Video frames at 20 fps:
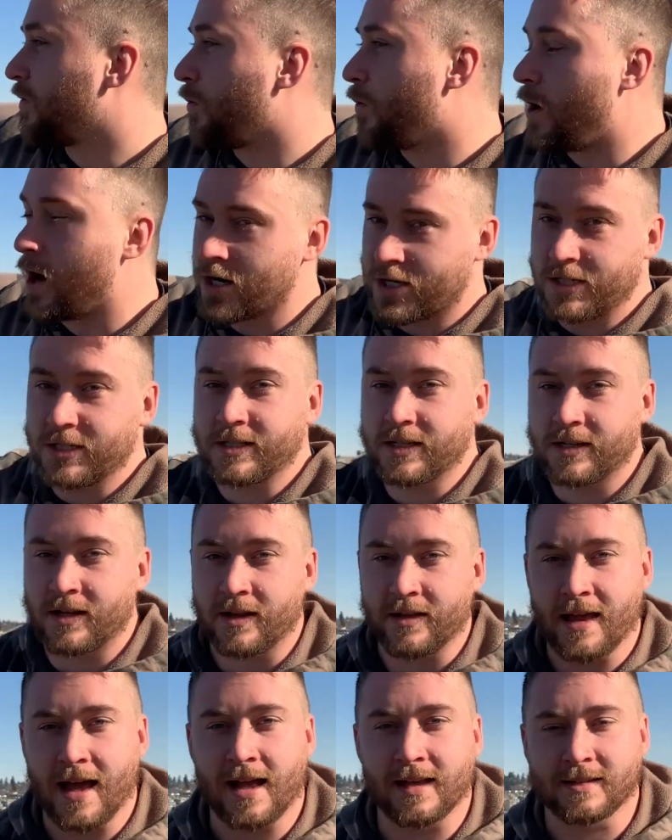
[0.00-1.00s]
Washington
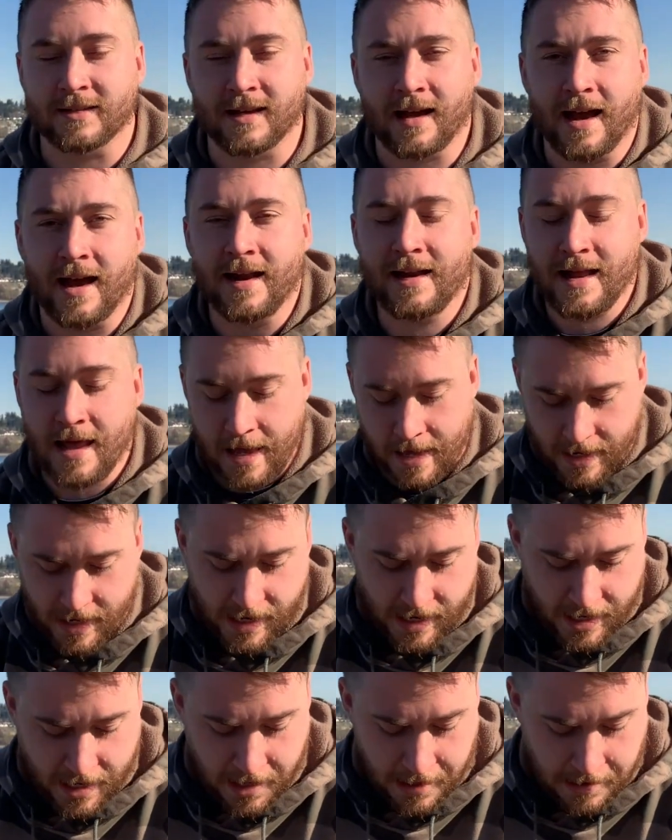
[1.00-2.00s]
on that side.
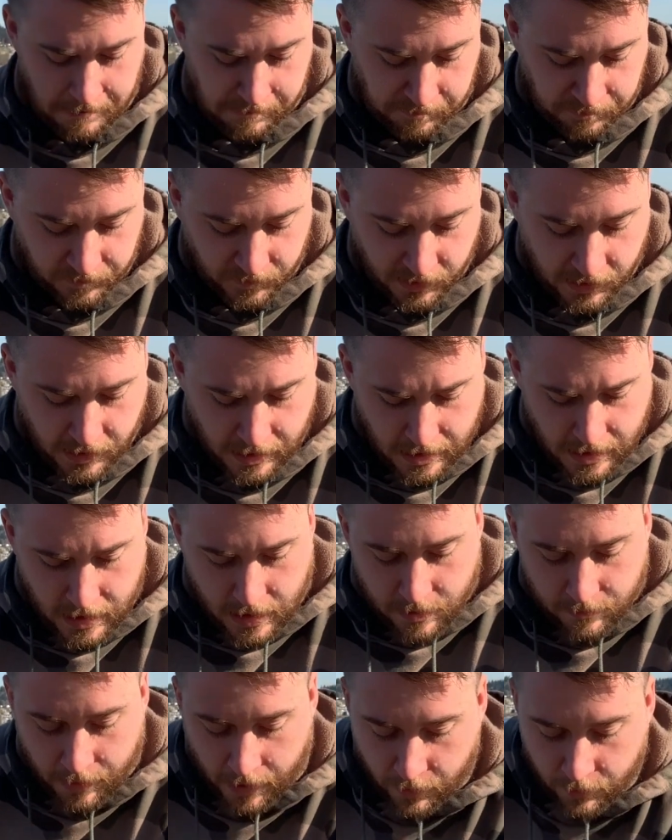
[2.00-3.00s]

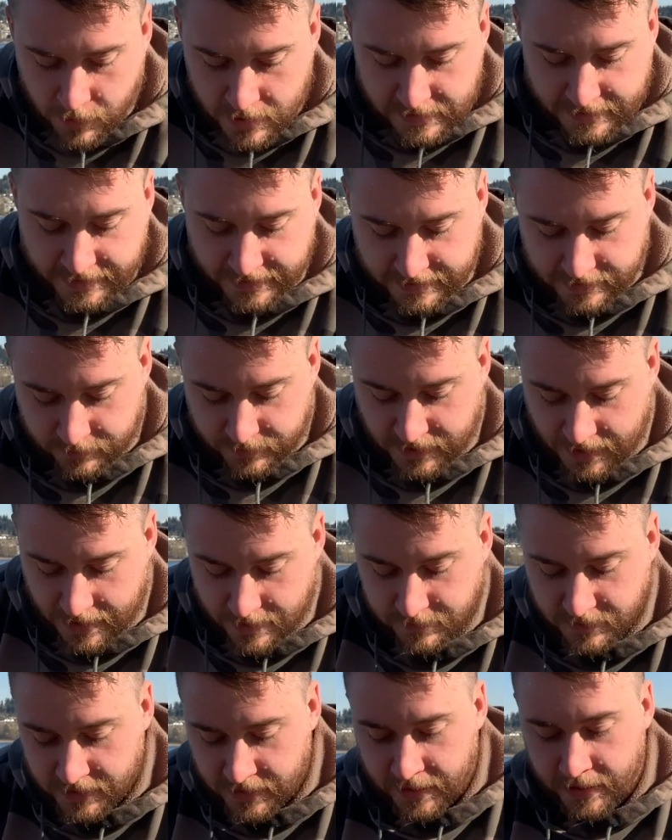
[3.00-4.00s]
But I wanted to take some
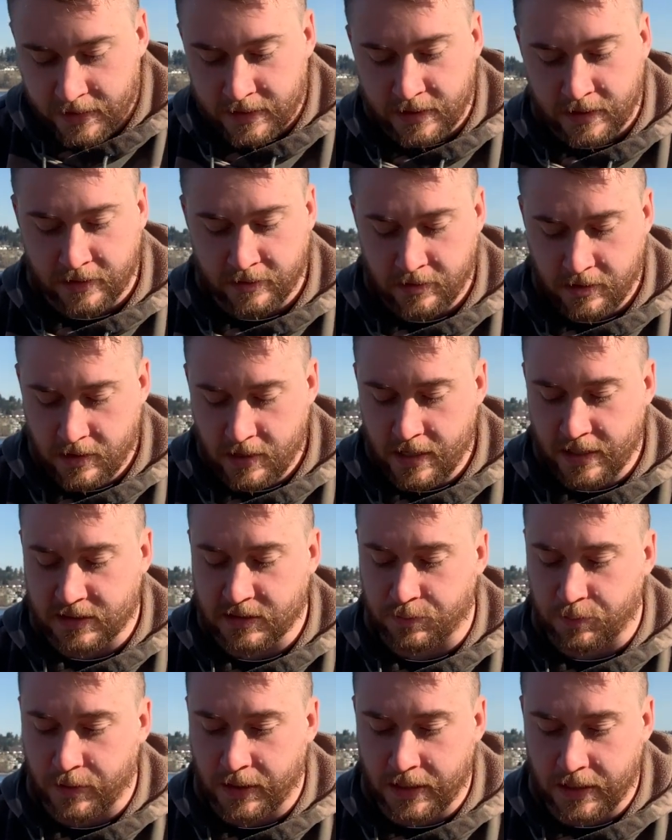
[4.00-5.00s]
time today to
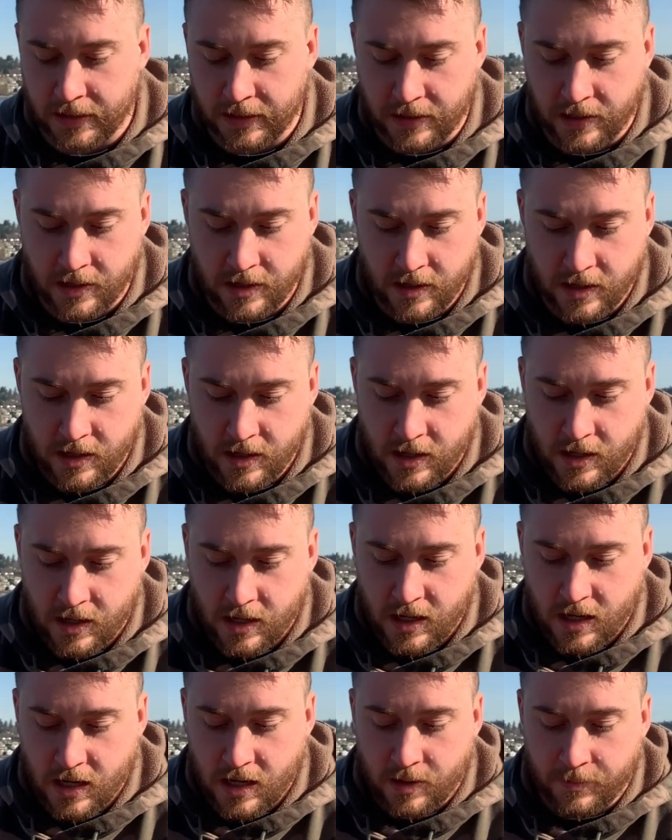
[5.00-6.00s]
explain
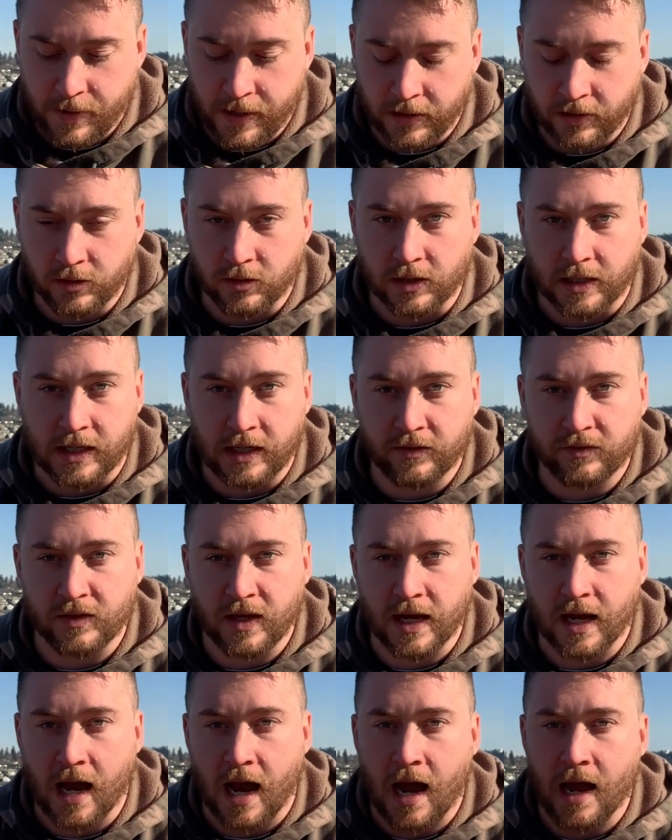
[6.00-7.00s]
about a little gift
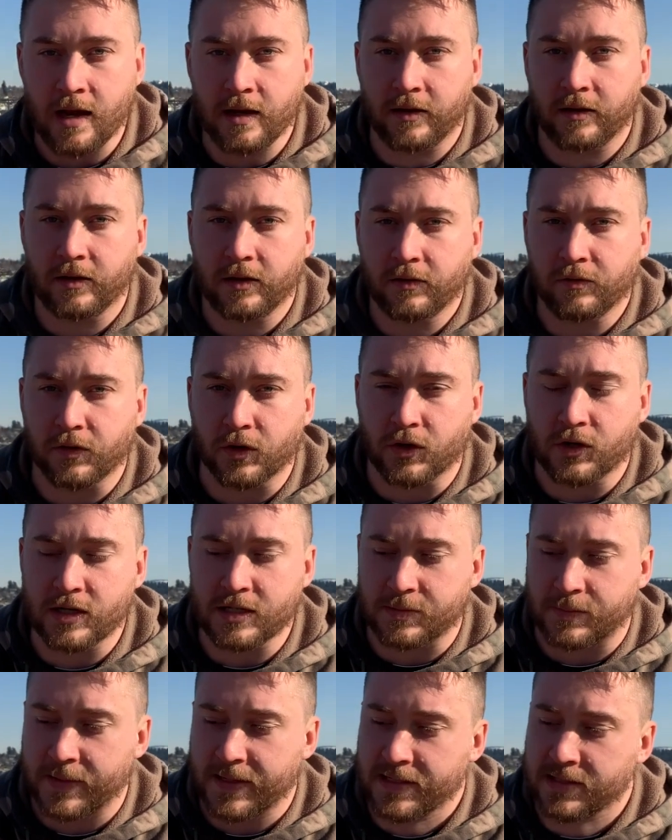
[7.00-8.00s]
I got for
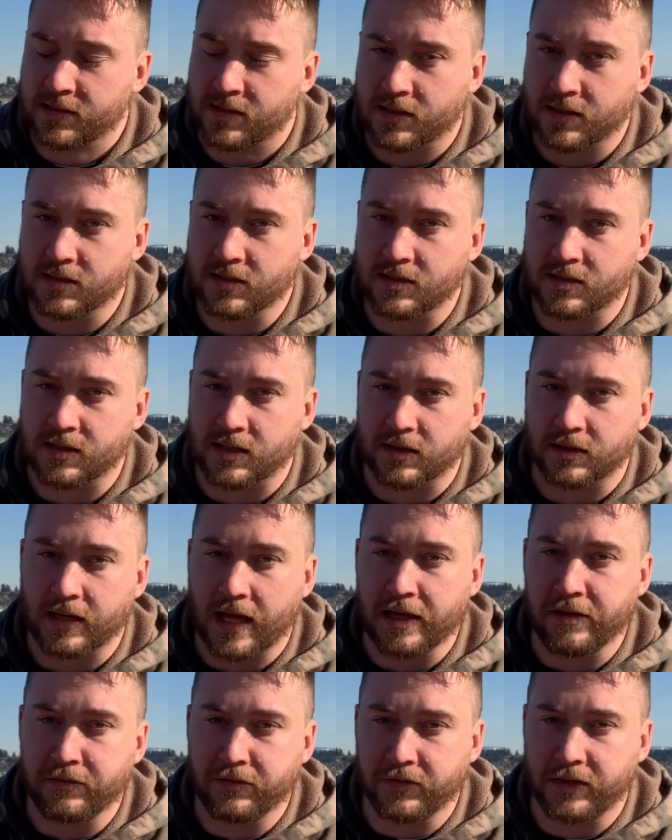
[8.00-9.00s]
Christmas. So this is a
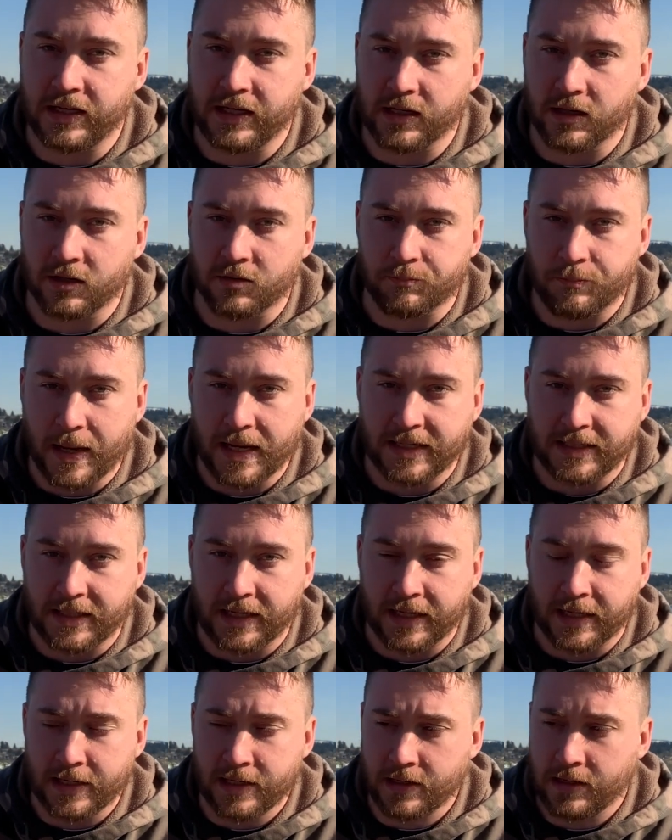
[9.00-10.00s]
Life Gear
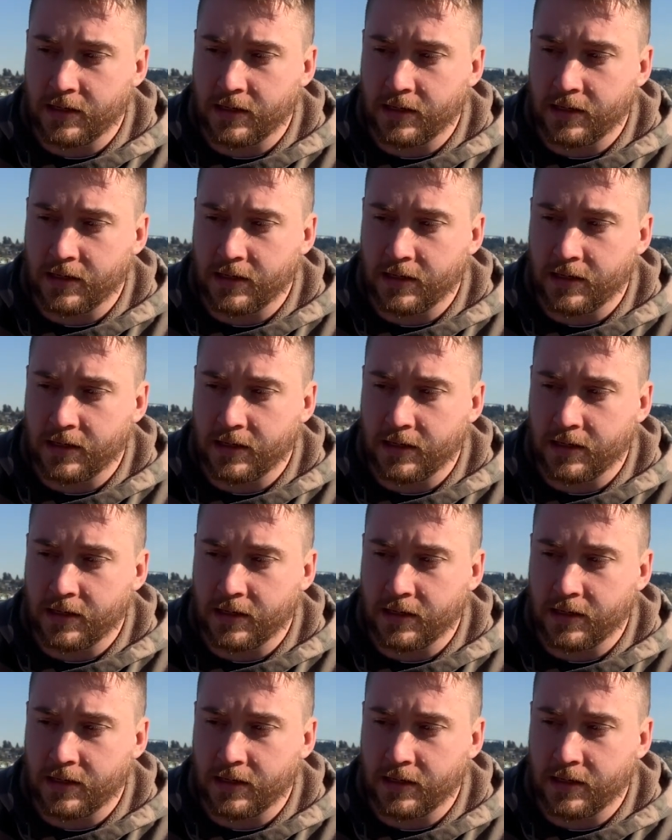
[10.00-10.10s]
Medkit.